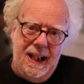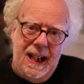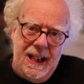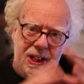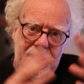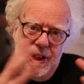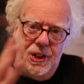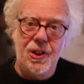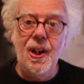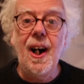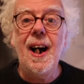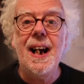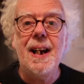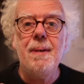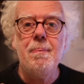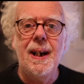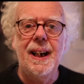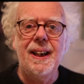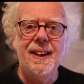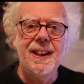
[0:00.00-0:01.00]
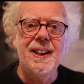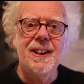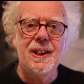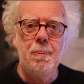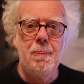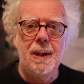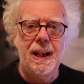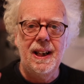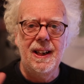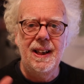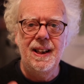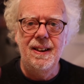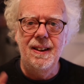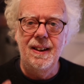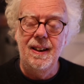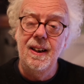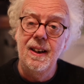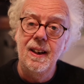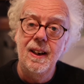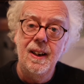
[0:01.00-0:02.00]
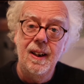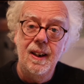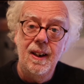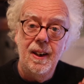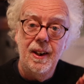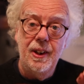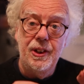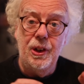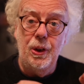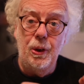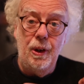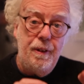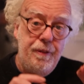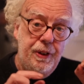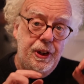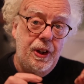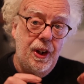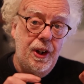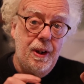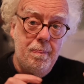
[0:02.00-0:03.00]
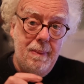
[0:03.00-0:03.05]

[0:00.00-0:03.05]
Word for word: Let's try and make this a bit clearer. So if you can